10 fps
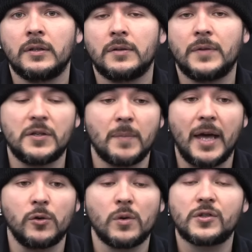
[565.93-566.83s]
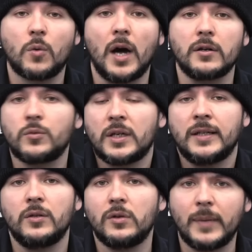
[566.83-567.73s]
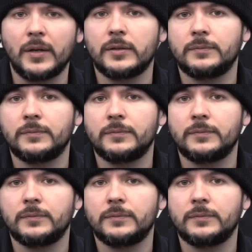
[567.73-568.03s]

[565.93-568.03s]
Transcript: These men who are squatters, what can they do about it?